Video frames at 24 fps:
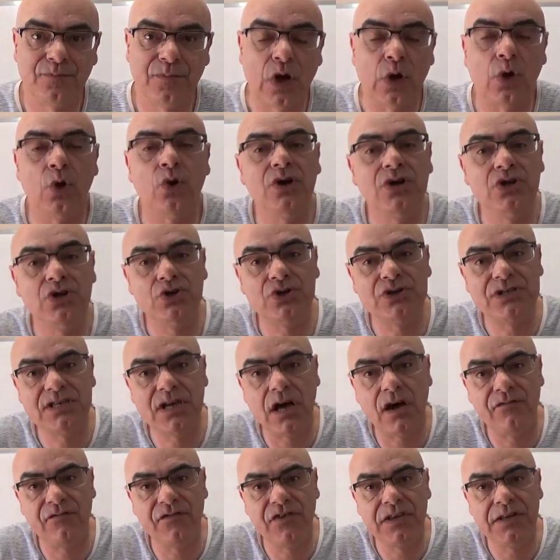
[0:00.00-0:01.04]
Look at
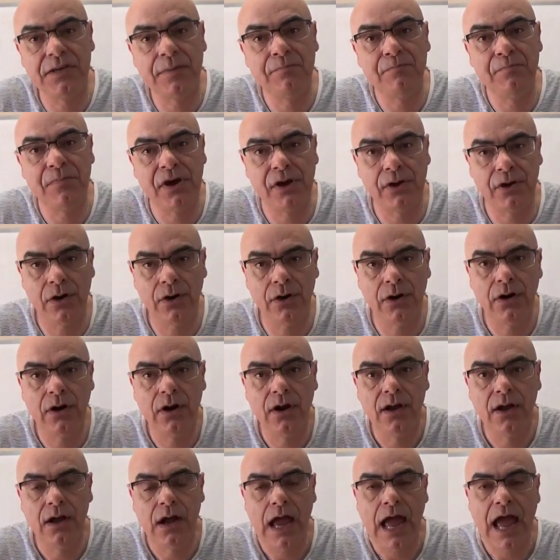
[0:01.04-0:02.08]
yourself in the mirror
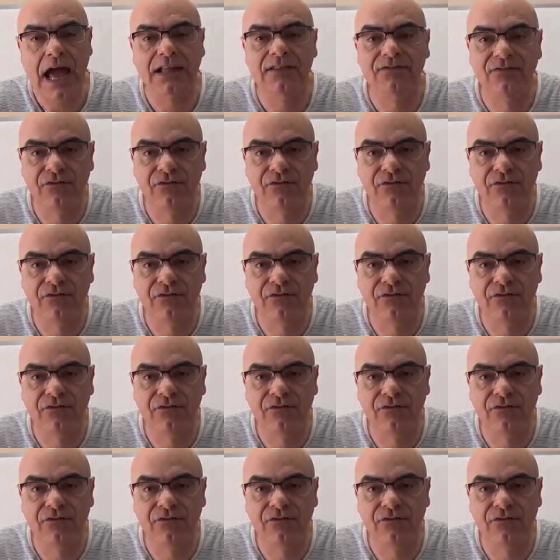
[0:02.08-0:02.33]
and